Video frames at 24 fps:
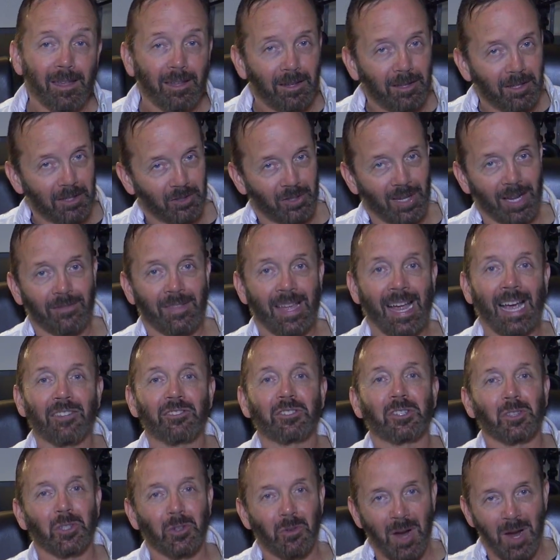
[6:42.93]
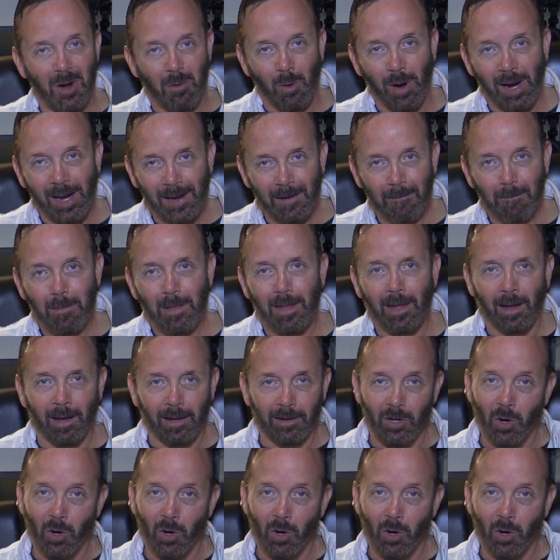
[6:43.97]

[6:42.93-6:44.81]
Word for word: You just have to ask it the right way, and